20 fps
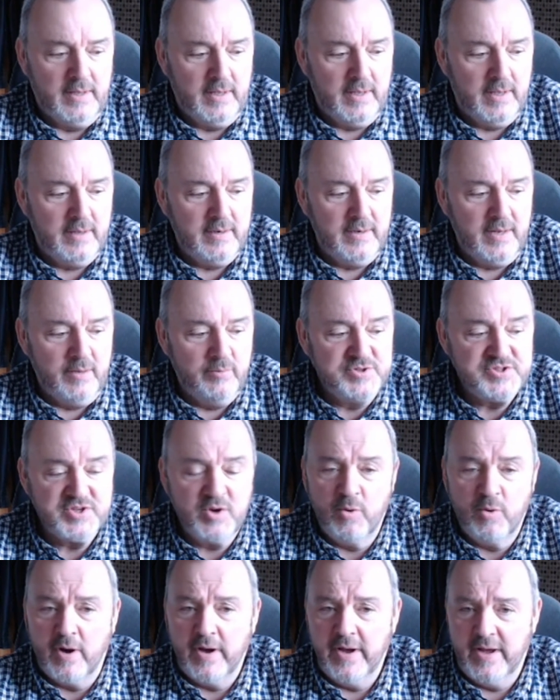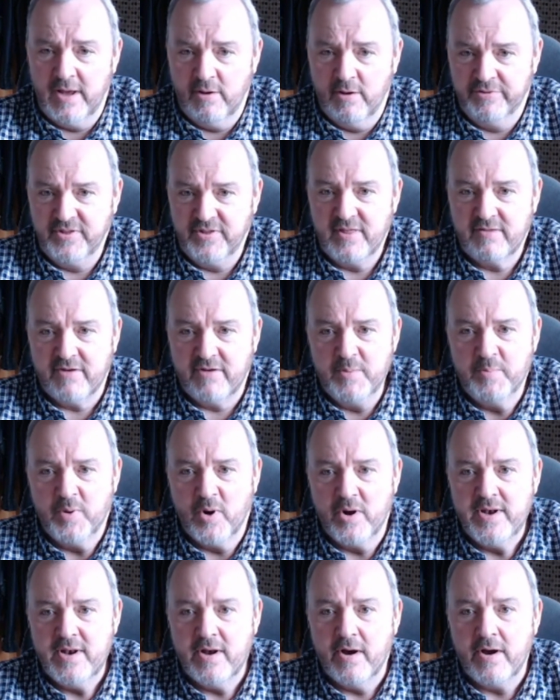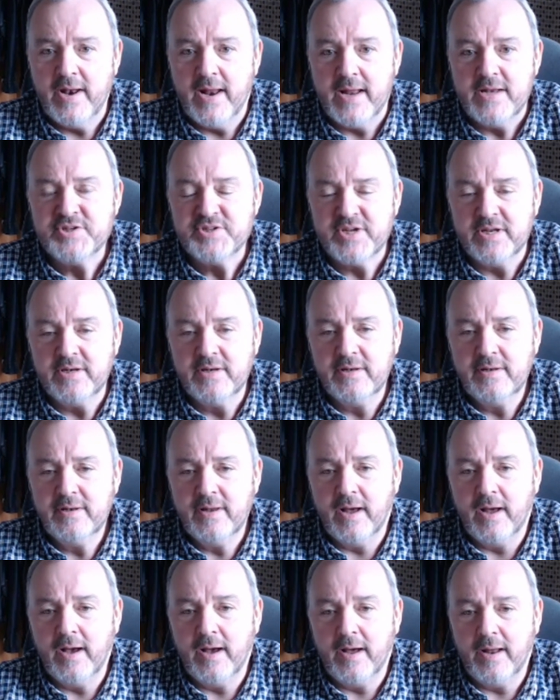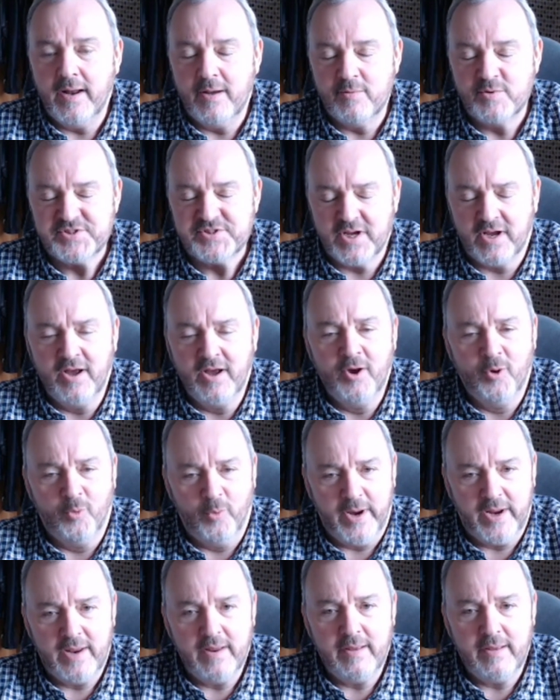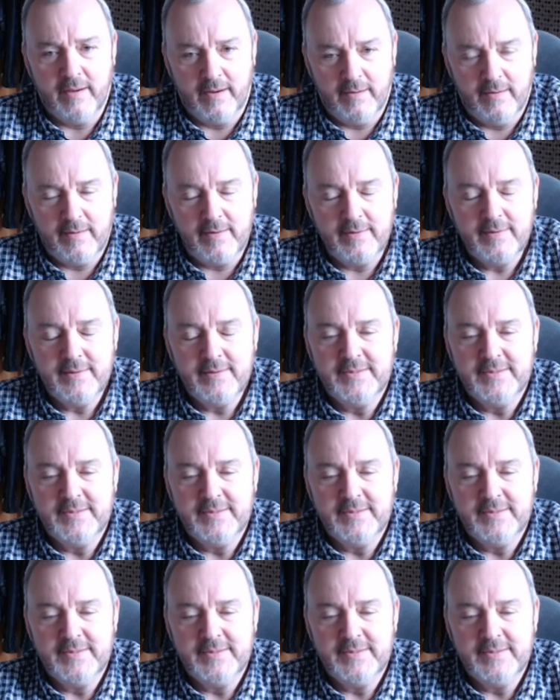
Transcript: And it was quite a healthy 3.9 engine. That was a quick car.